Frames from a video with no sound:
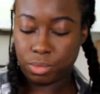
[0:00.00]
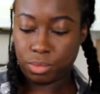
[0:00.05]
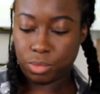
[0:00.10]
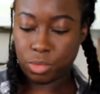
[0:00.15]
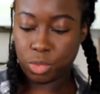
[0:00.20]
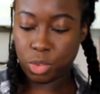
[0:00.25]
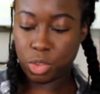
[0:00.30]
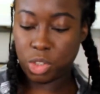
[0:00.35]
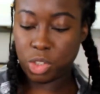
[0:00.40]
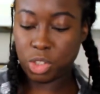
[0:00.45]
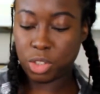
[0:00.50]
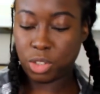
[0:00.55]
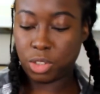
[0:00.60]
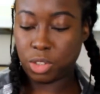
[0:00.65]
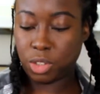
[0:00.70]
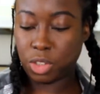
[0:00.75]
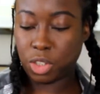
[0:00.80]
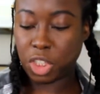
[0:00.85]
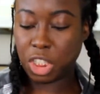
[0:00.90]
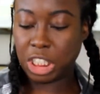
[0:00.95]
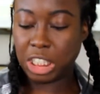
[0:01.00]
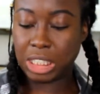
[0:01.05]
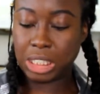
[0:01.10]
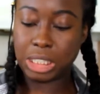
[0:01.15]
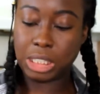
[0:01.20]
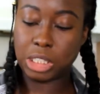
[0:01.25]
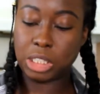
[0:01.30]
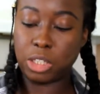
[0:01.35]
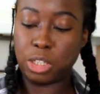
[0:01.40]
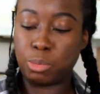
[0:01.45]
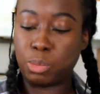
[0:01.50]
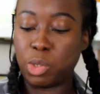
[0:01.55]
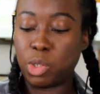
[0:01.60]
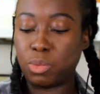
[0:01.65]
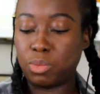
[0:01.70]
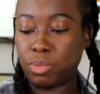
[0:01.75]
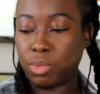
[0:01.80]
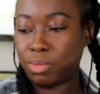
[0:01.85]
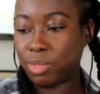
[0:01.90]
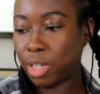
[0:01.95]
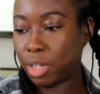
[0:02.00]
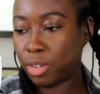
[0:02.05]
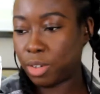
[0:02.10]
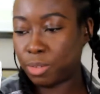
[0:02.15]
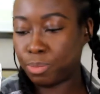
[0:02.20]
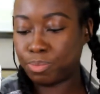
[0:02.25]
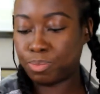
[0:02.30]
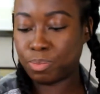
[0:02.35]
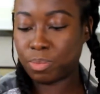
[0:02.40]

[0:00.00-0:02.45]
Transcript: We're just gonna put, I don't know,